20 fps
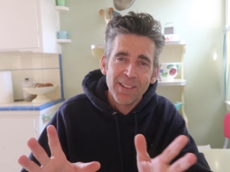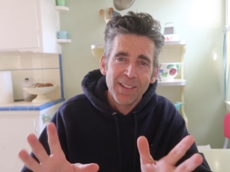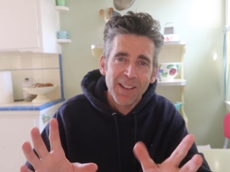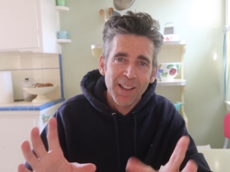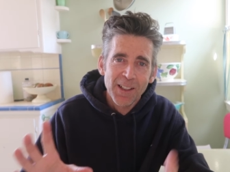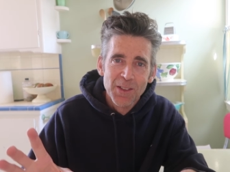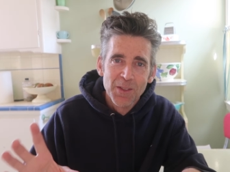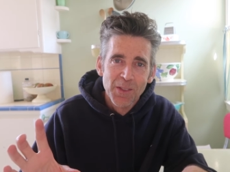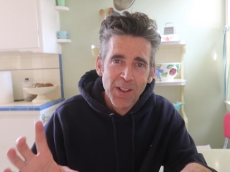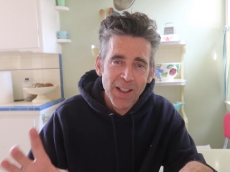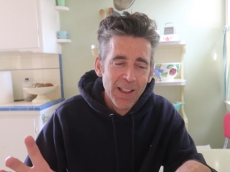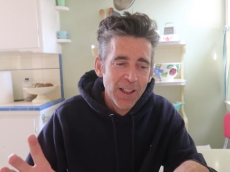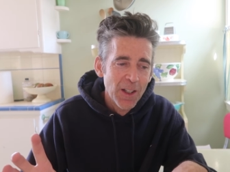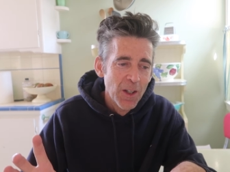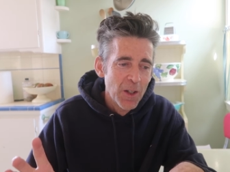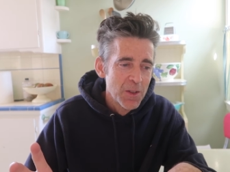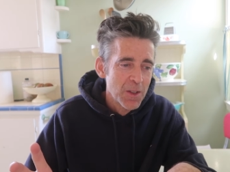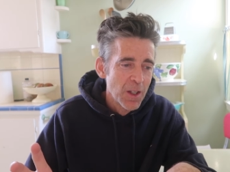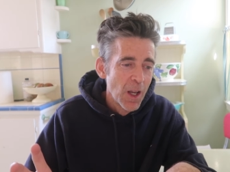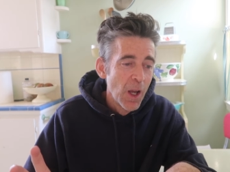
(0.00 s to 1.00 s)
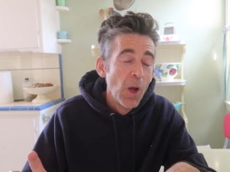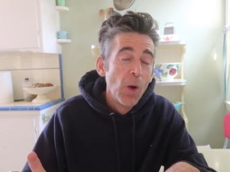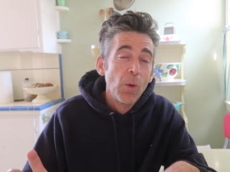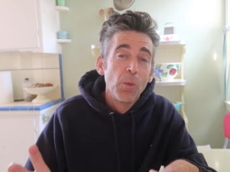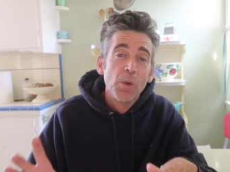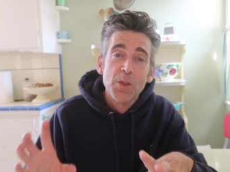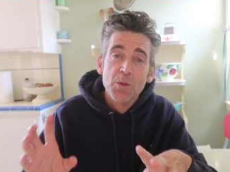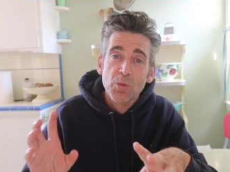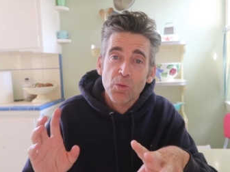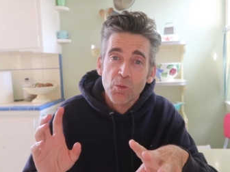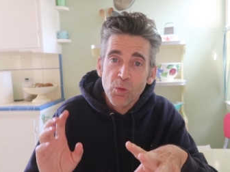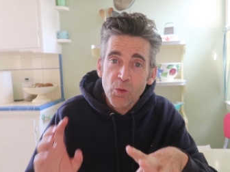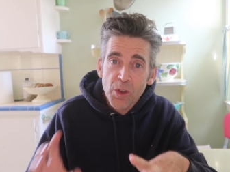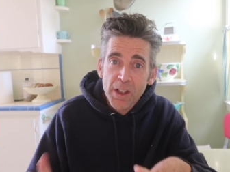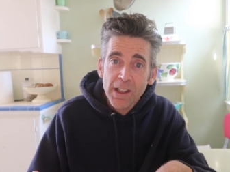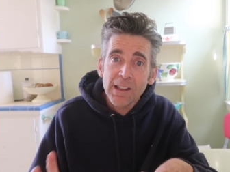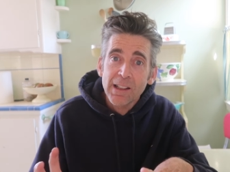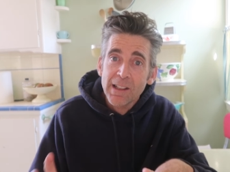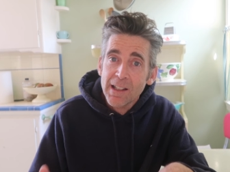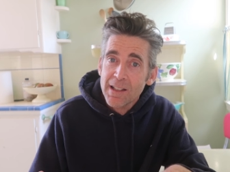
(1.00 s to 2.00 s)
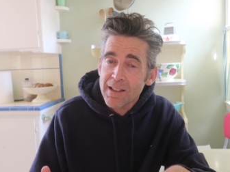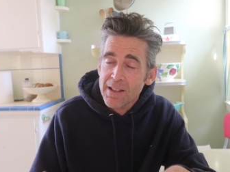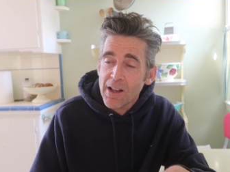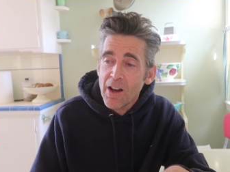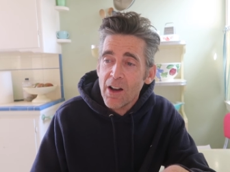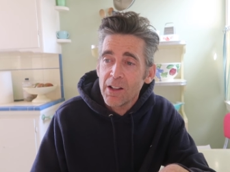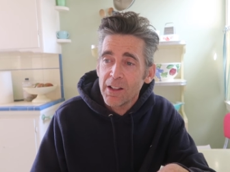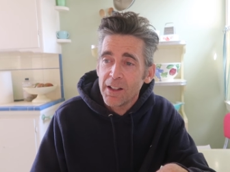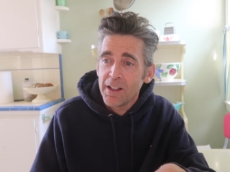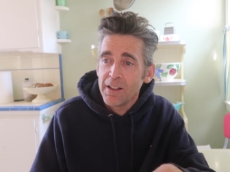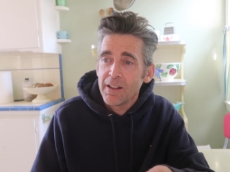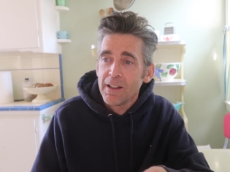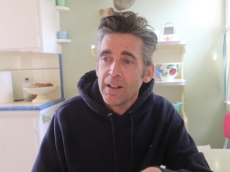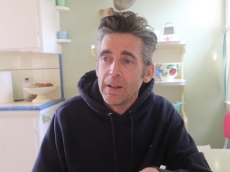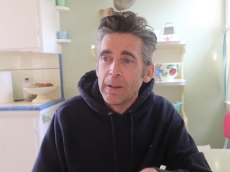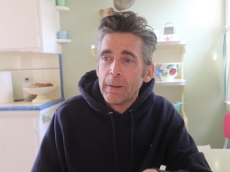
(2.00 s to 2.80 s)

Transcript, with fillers: in these videos was really solid.